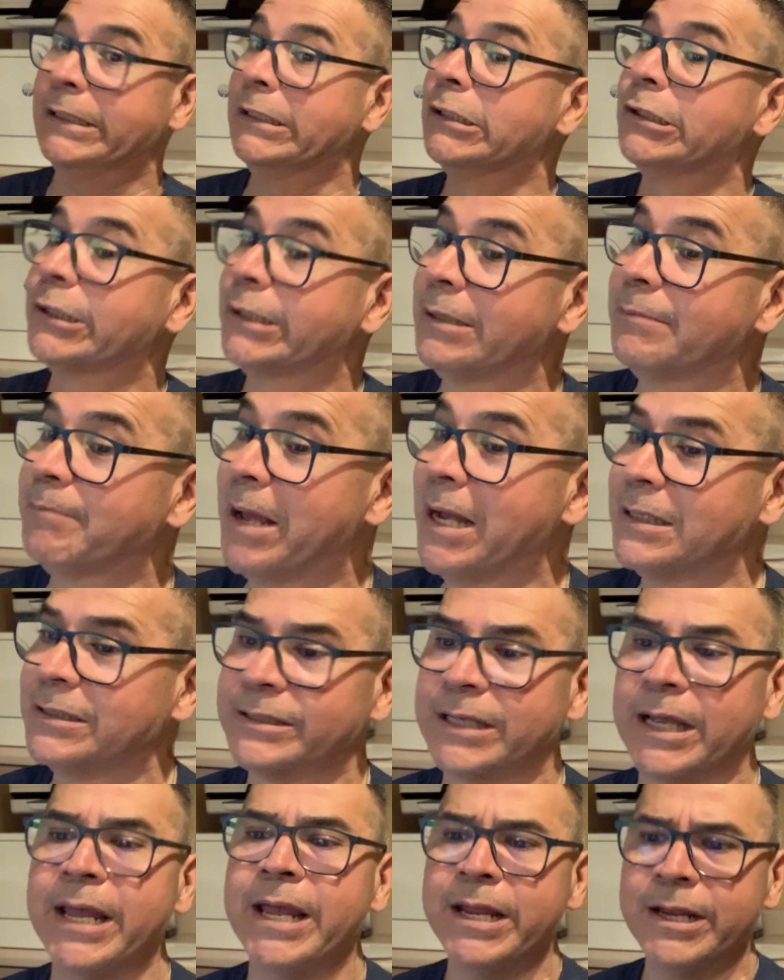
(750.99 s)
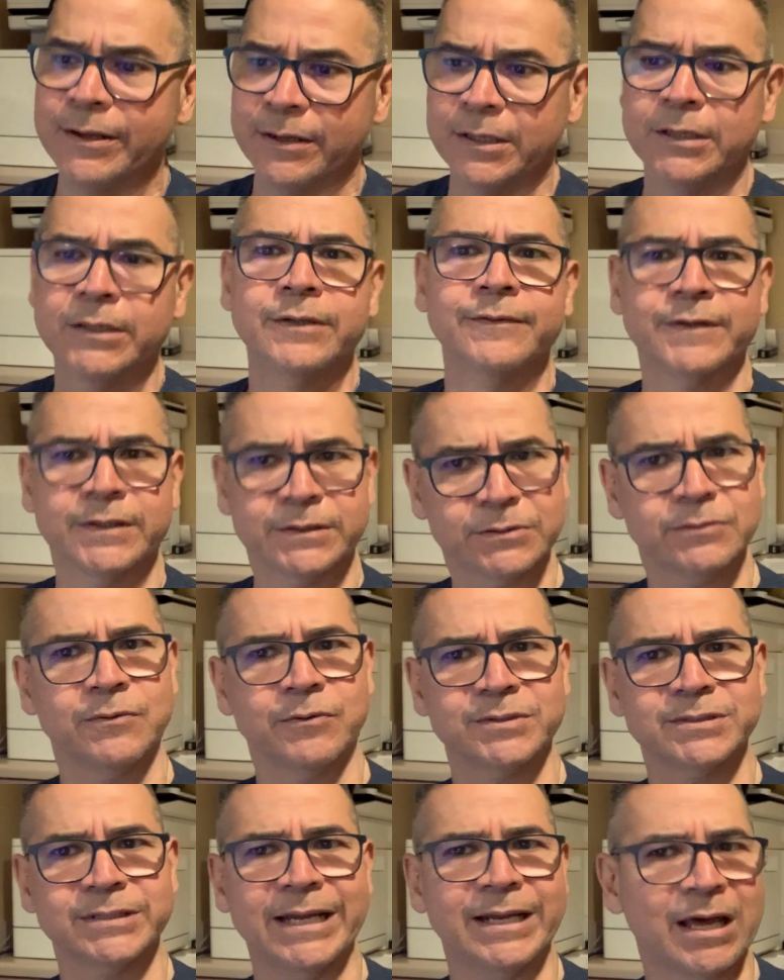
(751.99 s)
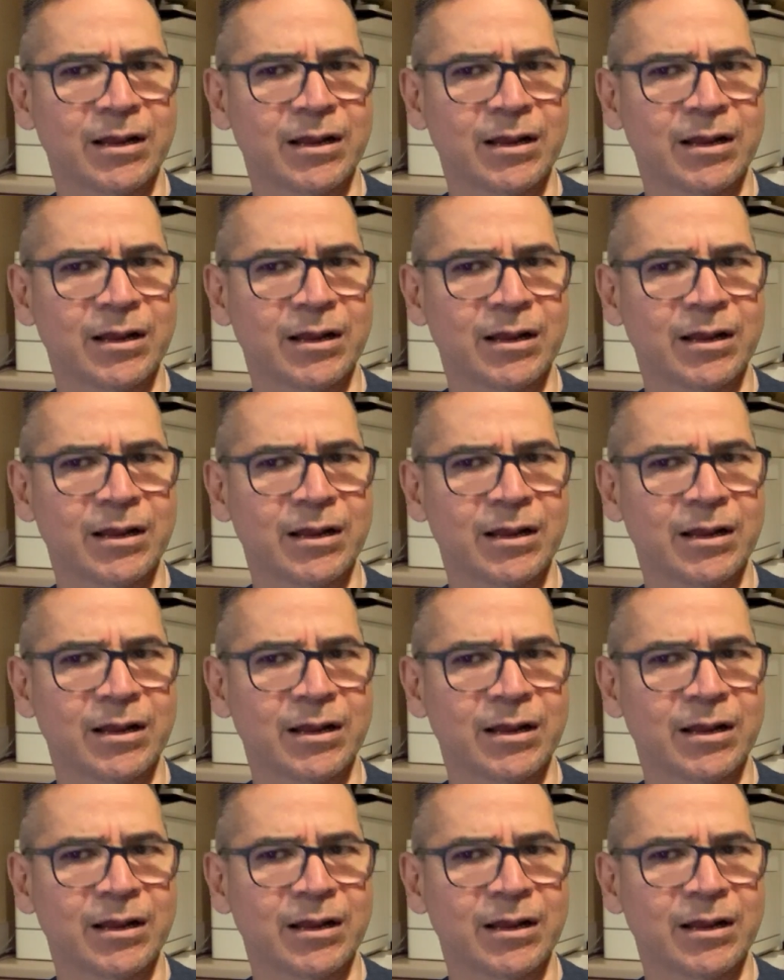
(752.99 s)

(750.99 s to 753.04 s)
looking back and say, hey, this one was late.